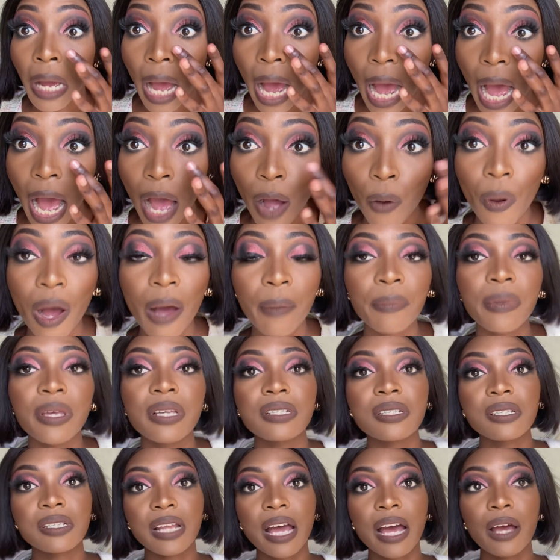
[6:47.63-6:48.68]
awam
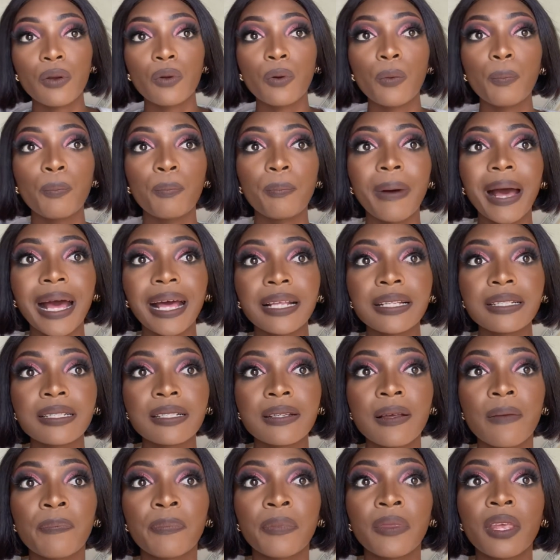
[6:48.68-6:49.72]
isidalo, but
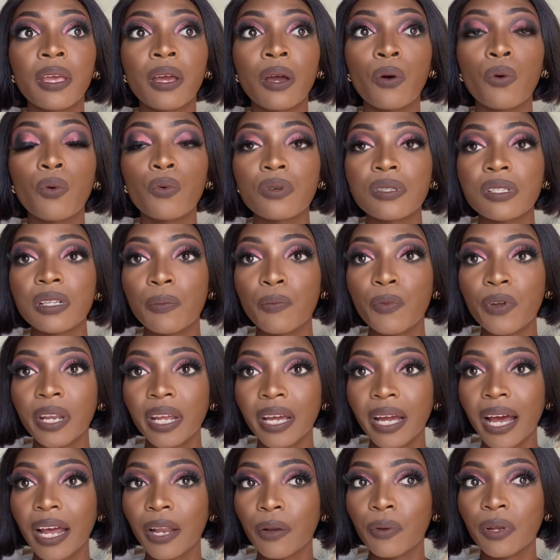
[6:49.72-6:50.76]

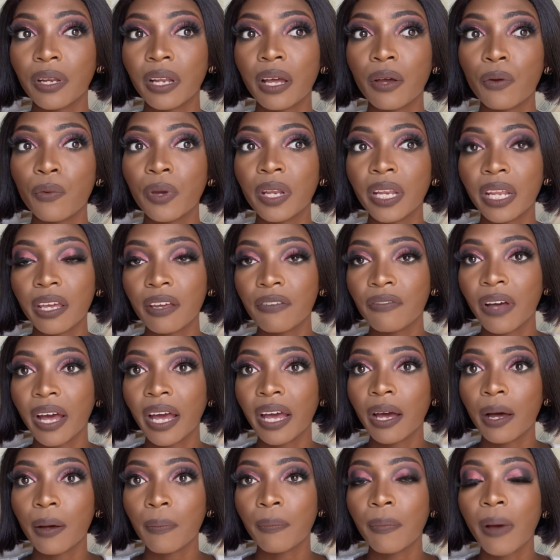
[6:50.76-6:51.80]
whenever
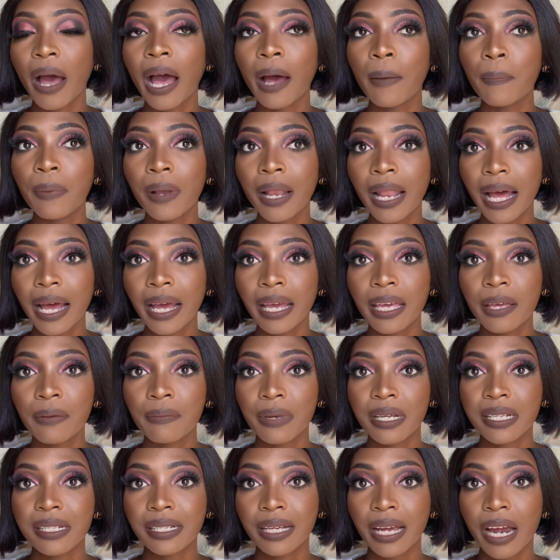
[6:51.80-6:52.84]
I apply a
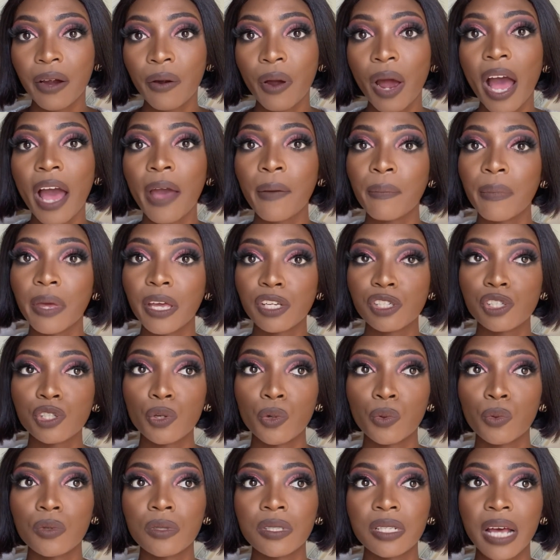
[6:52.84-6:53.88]
mascara, I make
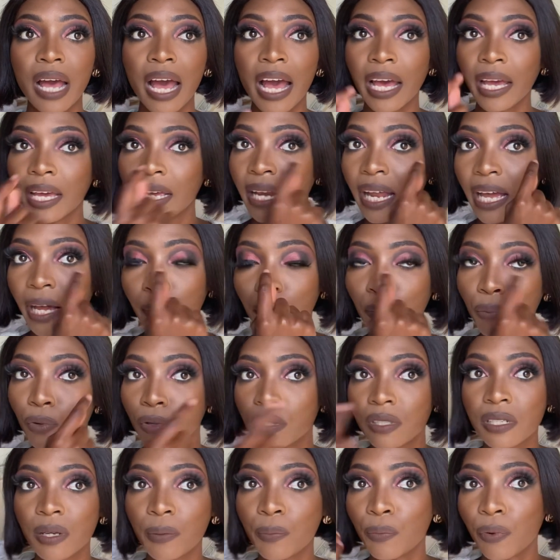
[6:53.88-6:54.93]
sure I like
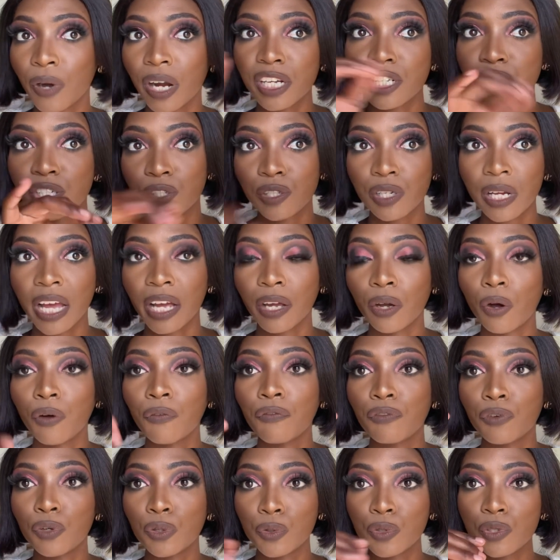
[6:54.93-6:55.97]
put a brush like
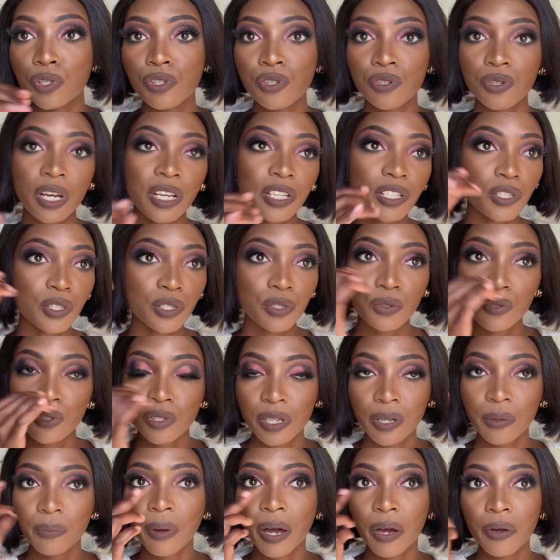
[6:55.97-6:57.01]
of loose
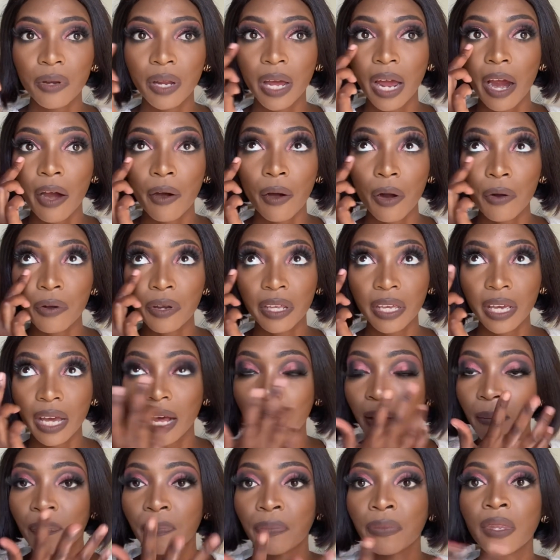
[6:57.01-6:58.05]
translucent powder around
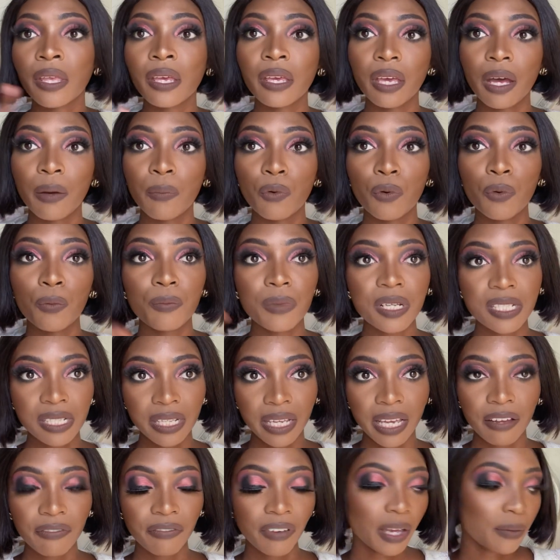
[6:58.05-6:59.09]
here. Mase
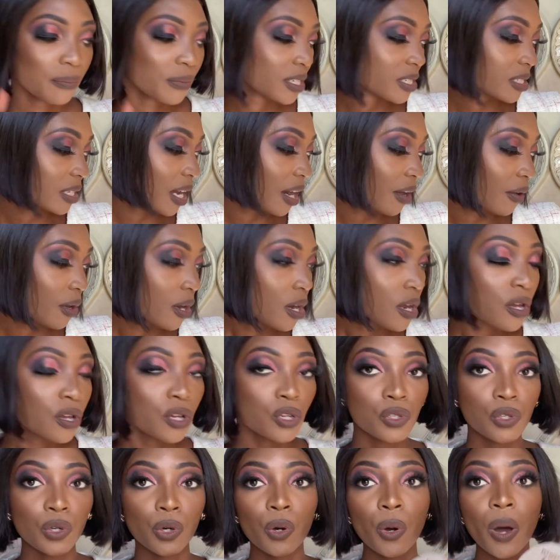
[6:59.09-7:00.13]
ngiyafaka mascara.
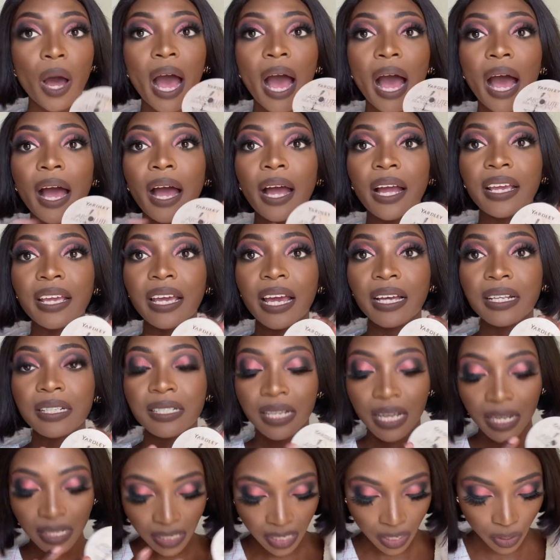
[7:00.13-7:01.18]
So ngiyathatha